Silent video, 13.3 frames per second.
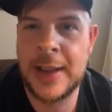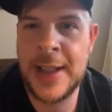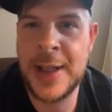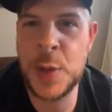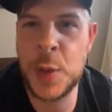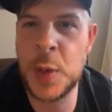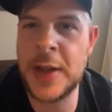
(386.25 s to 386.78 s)

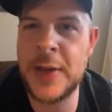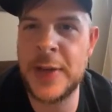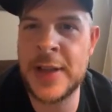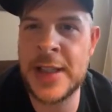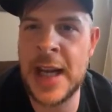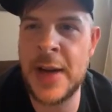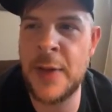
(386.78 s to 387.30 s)
He's really
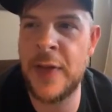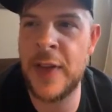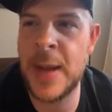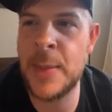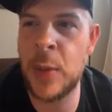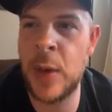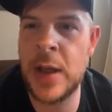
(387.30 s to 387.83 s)
he's kind of a
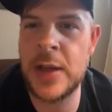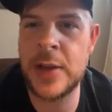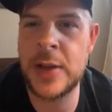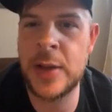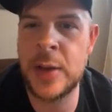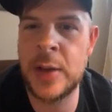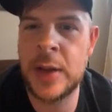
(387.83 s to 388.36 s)
flamboyant
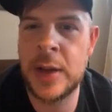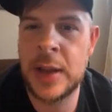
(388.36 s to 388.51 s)
dude.